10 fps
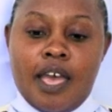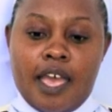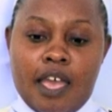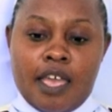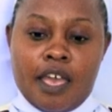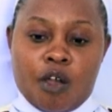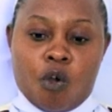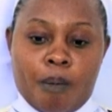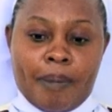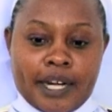a
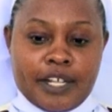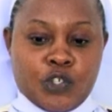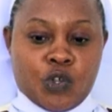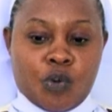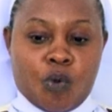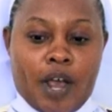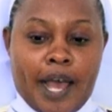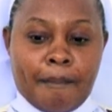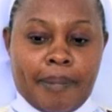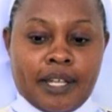corporation or
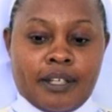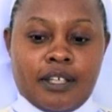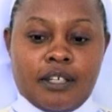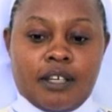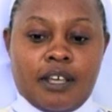company,